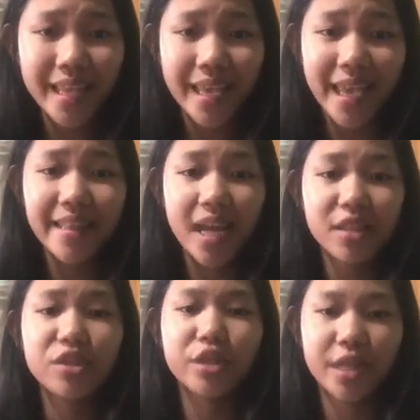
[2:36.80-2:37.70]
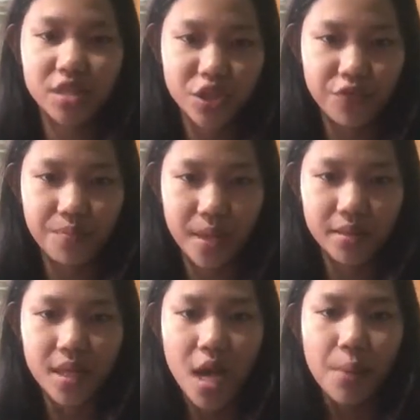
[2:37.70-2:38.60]
and underachievement,
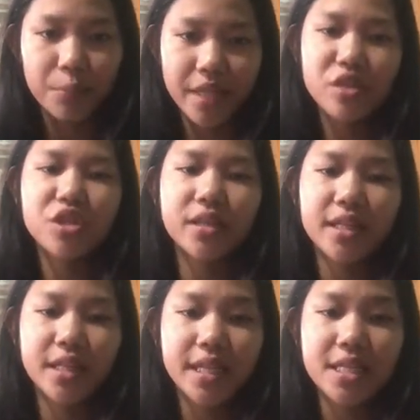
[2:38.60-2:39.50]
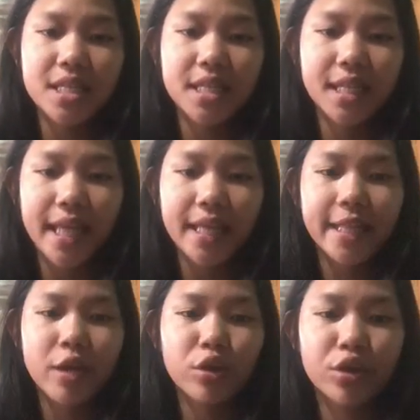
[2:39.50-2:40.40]
potentially increasing the
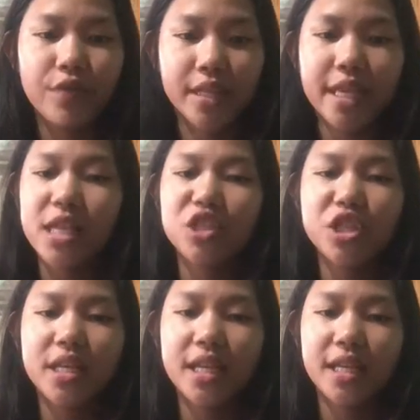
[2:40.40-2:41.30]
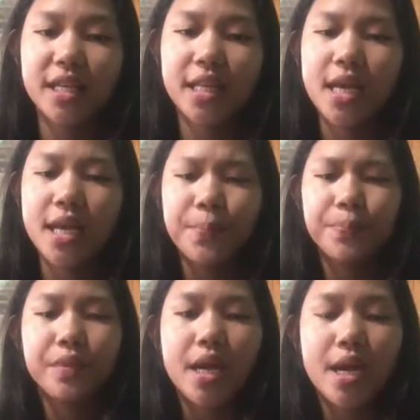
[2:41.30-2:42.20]
likelihood of engaging in
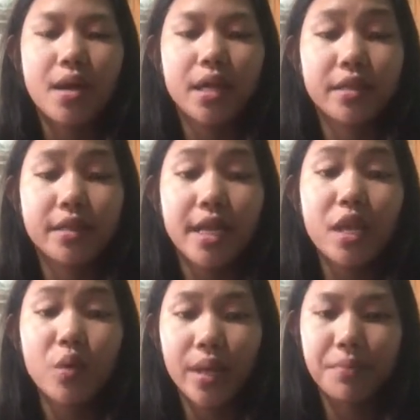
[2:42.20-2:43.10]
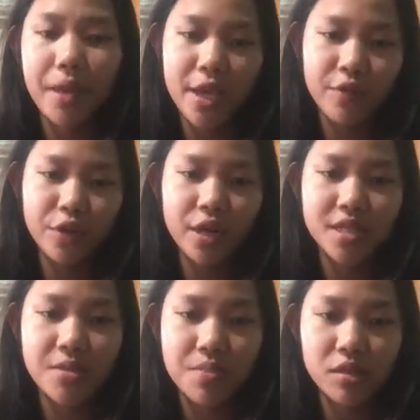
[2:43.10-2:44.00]
delinquent behavior
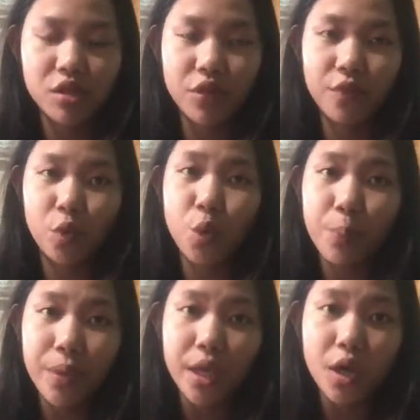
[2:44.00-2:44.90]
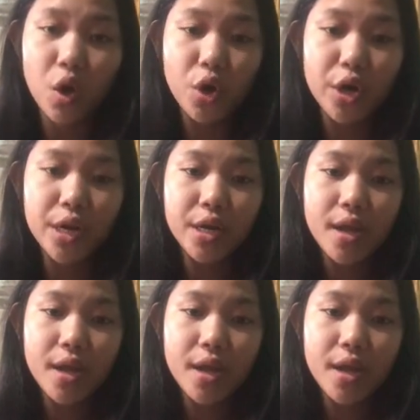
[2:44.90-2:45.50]
as a means of coping or